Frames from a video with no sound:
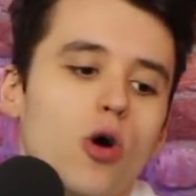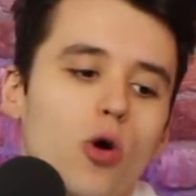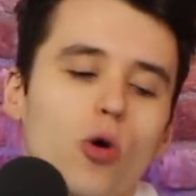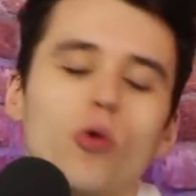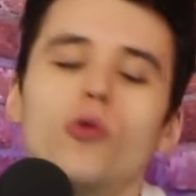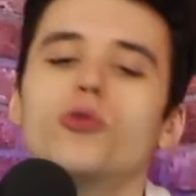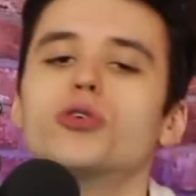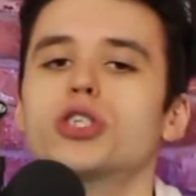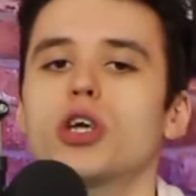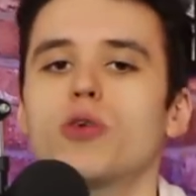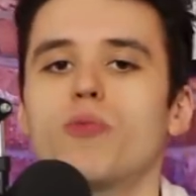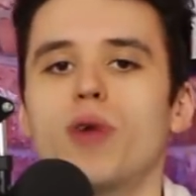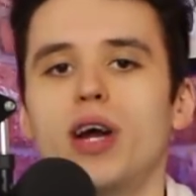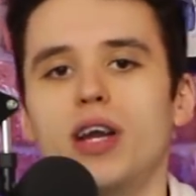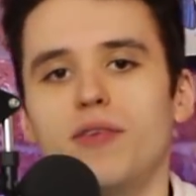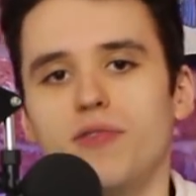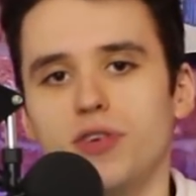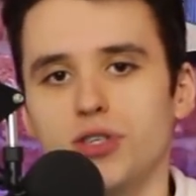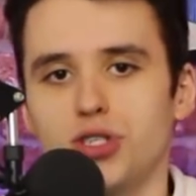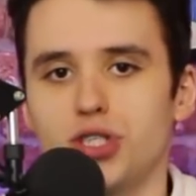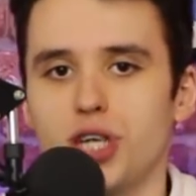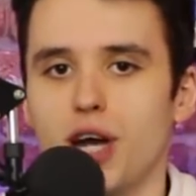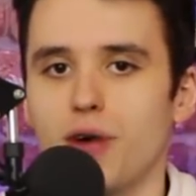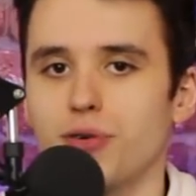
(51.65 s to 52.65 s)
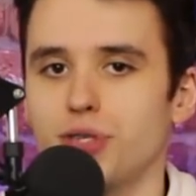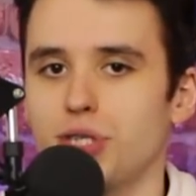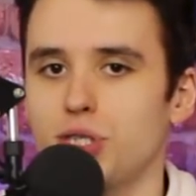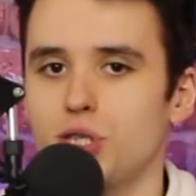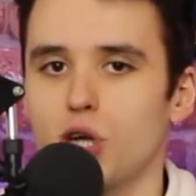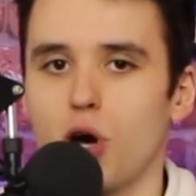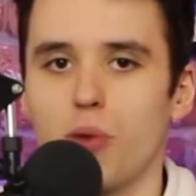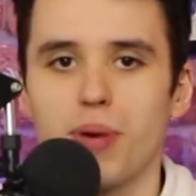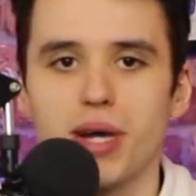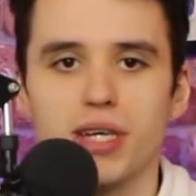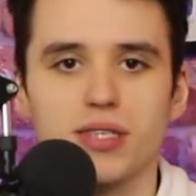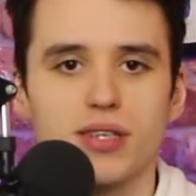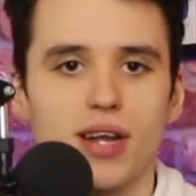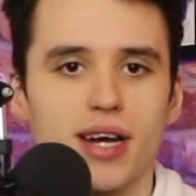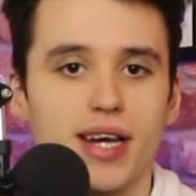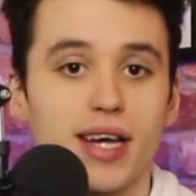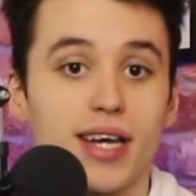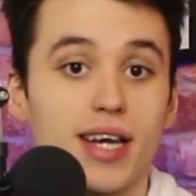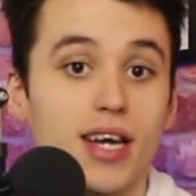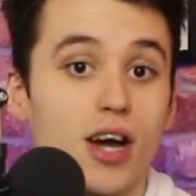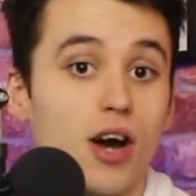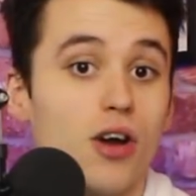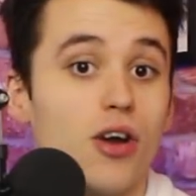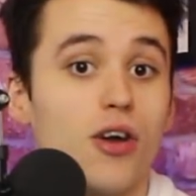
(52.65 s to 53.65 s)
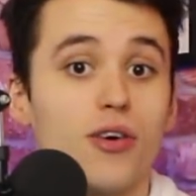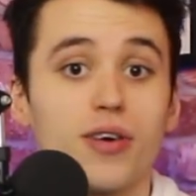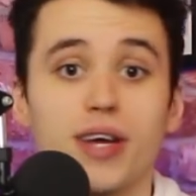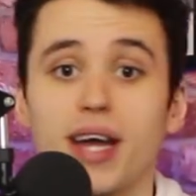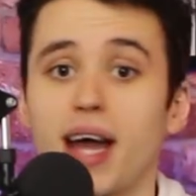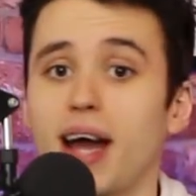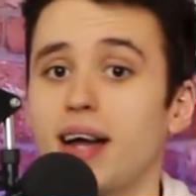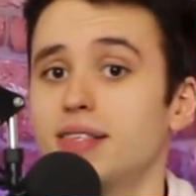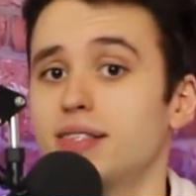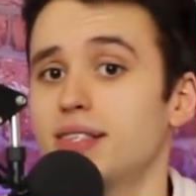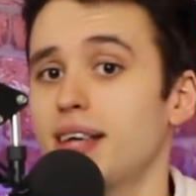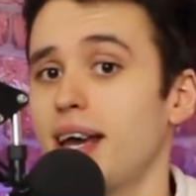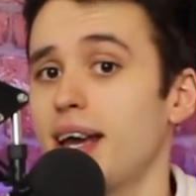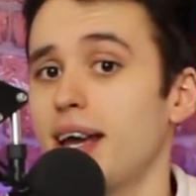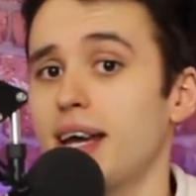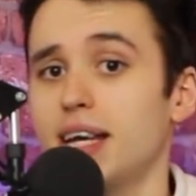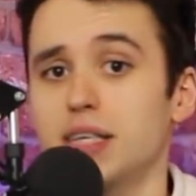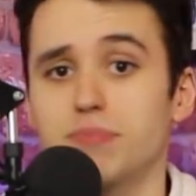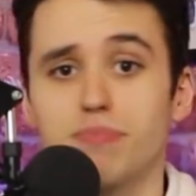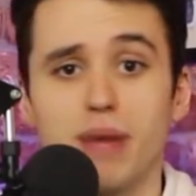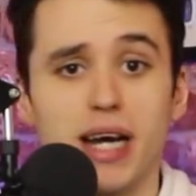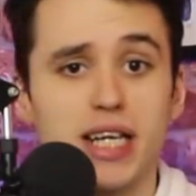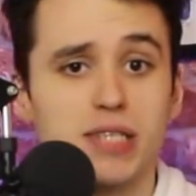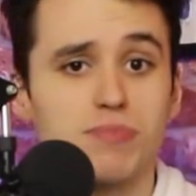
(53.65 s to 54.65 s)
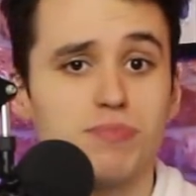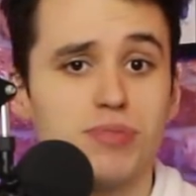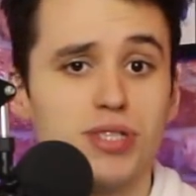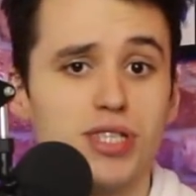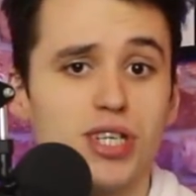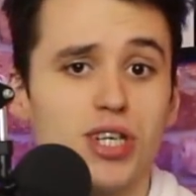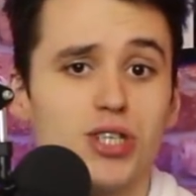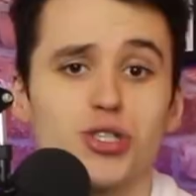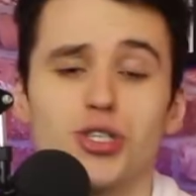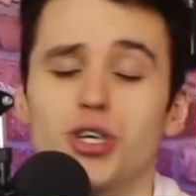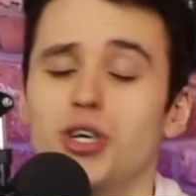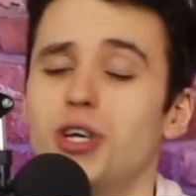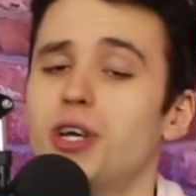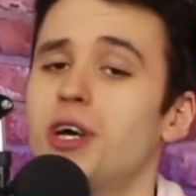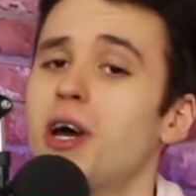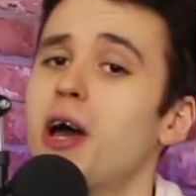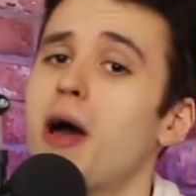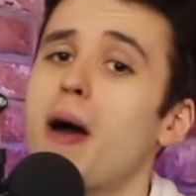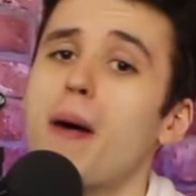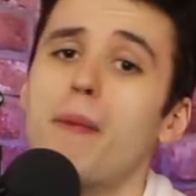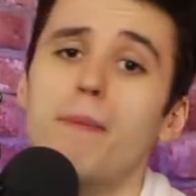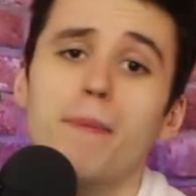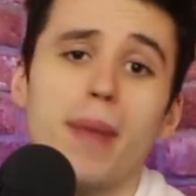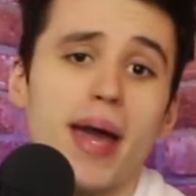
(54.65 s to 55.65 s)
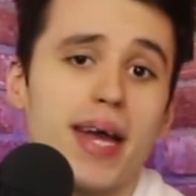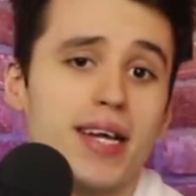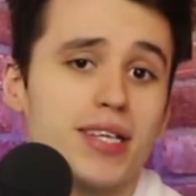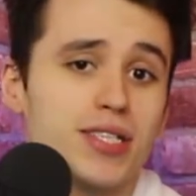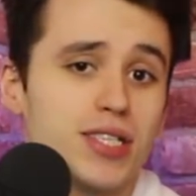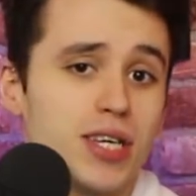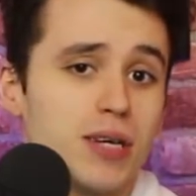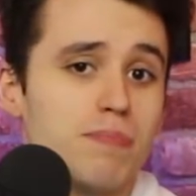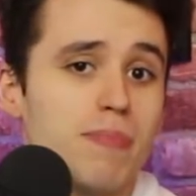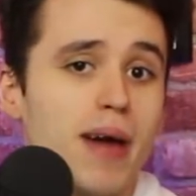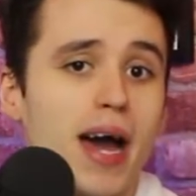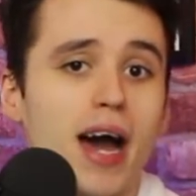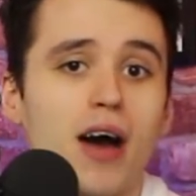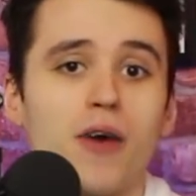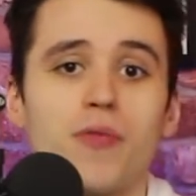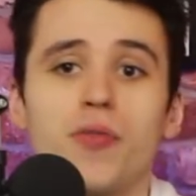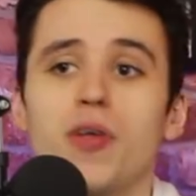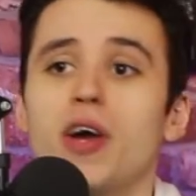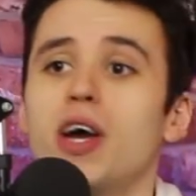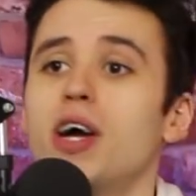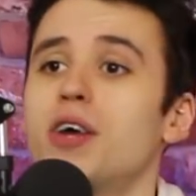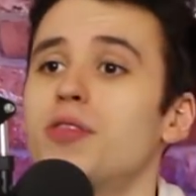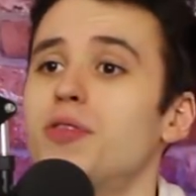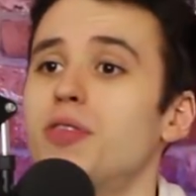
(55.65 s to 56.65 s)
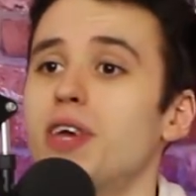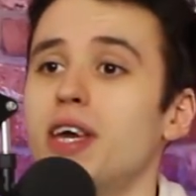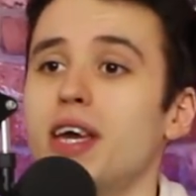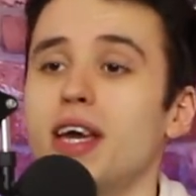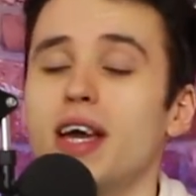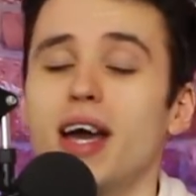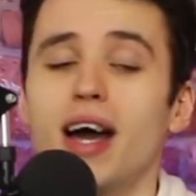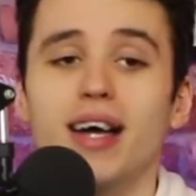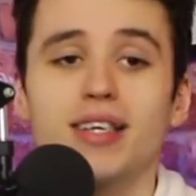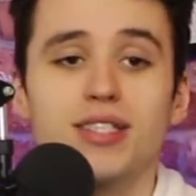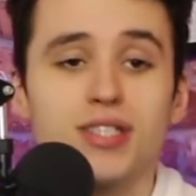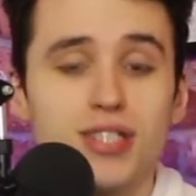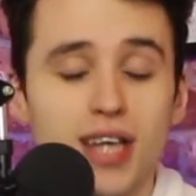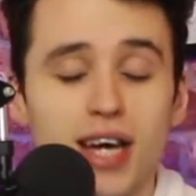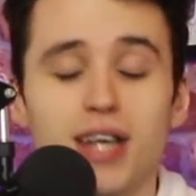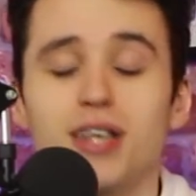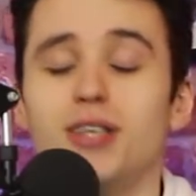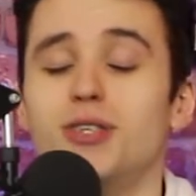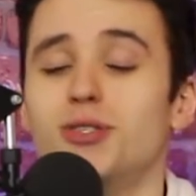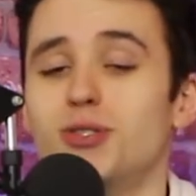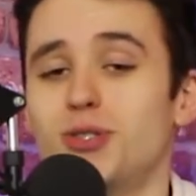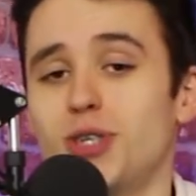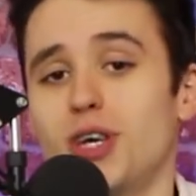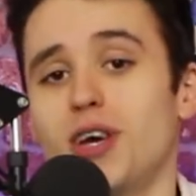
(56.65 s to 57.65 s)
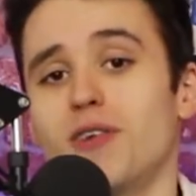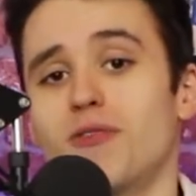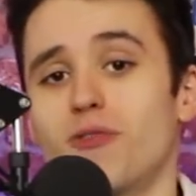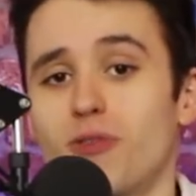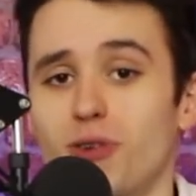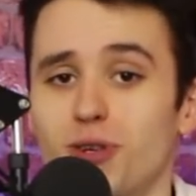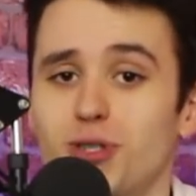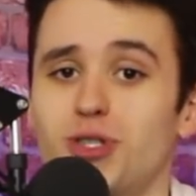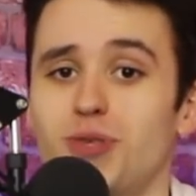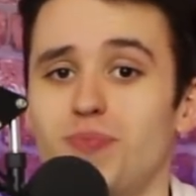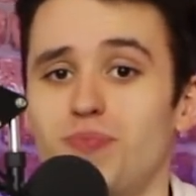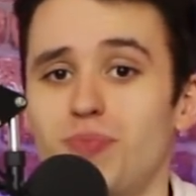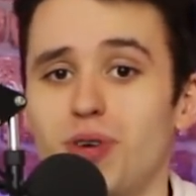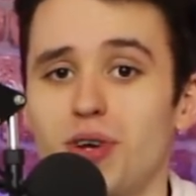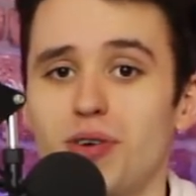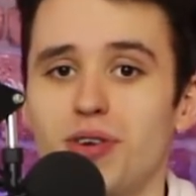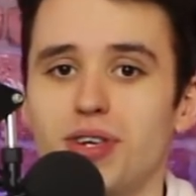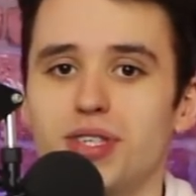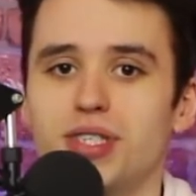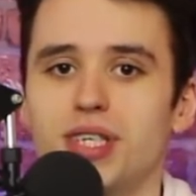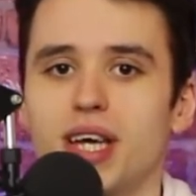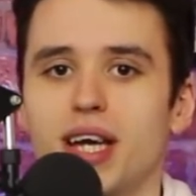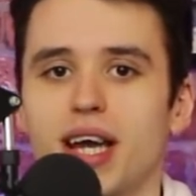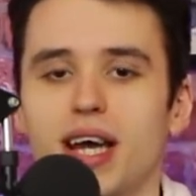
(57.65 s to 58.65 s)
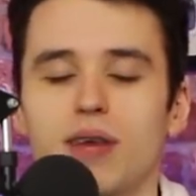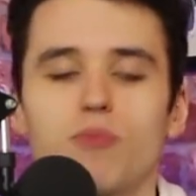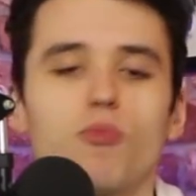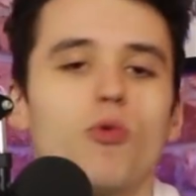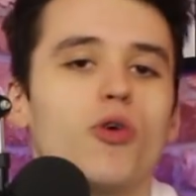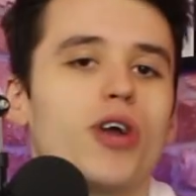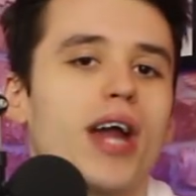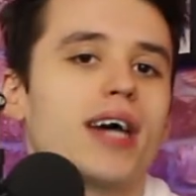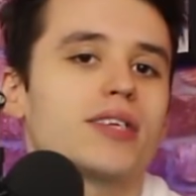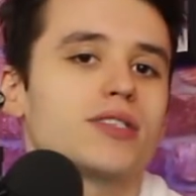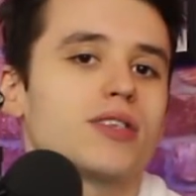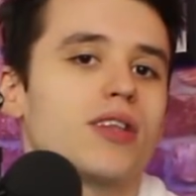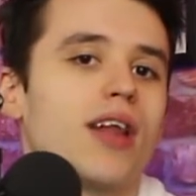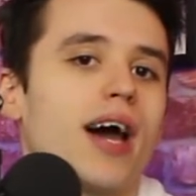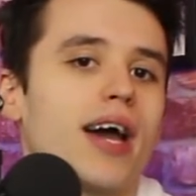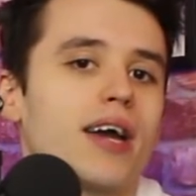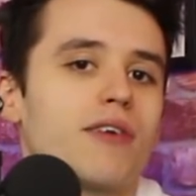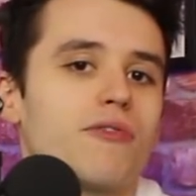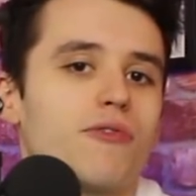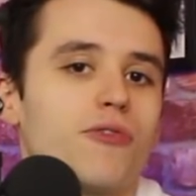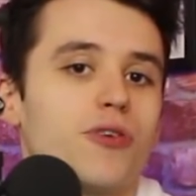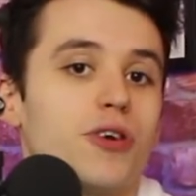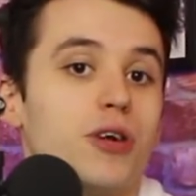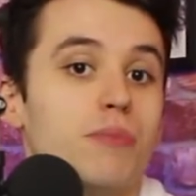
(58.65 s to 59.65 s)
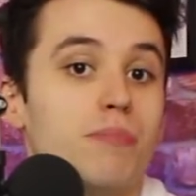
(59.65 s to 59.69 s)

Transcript: also relevant Chelsea topics like N'Golo Kante, his best position, Mason Mount, the ascendancy of Christian Pulisic and what that's like for an